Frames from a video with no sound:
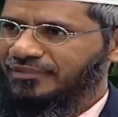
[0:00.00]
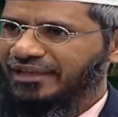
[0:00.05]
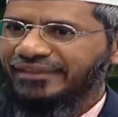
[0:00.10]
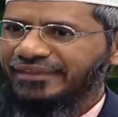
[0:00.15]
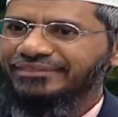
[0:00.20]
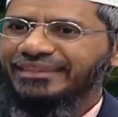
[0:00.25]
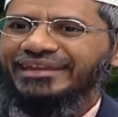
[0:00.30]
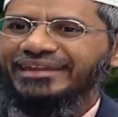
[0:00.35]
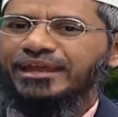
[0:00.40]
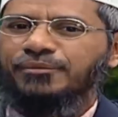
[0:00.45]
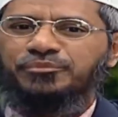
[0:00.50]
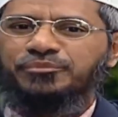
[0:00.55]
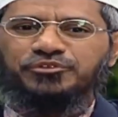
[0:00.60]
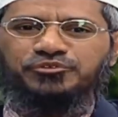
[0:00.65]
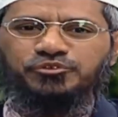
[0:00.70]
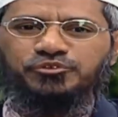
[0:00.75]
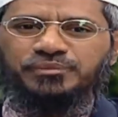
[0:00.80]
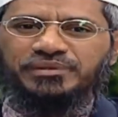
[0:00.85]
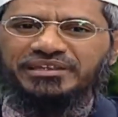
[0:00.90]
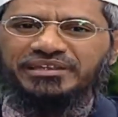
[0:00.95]
And that happens
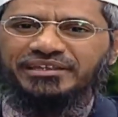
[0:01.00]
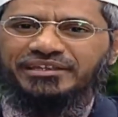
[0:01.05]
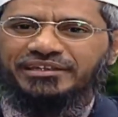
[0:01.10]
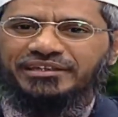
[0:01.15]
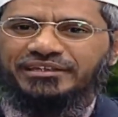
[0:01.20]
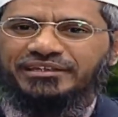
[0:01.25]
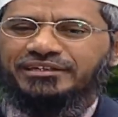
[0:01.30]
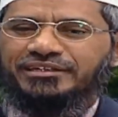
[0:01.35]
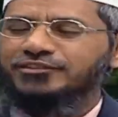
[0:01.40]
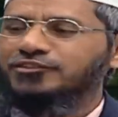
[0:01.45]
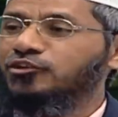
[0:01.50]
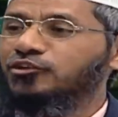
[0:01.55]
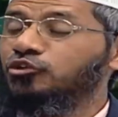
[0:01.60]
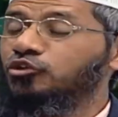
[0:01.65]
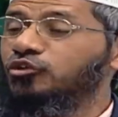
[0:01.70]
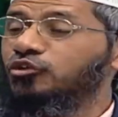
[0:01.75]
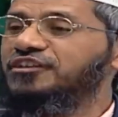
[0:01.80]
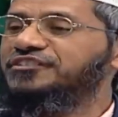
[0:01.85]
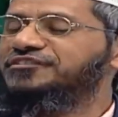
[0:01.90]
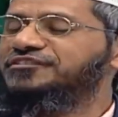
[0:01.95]
to be the
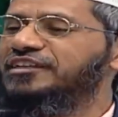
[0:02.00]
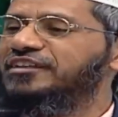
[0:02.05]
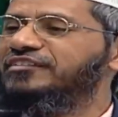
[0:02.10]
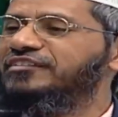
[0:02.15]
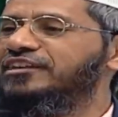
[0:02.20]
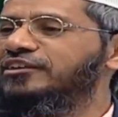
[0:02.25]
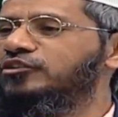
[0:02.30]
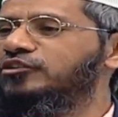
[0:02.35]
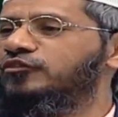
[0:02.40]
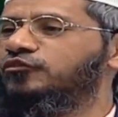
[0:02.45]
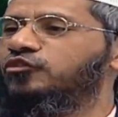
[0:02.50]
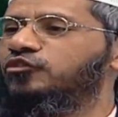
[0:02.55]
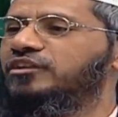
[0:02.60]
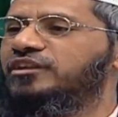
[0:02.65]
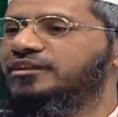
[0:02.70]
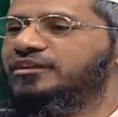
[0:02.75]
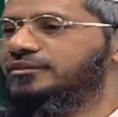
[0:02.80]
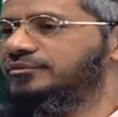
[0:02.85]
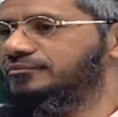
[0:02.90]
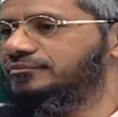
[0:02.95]
lowest saving in the full
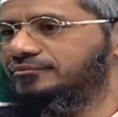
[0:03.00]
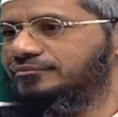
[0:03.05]
year.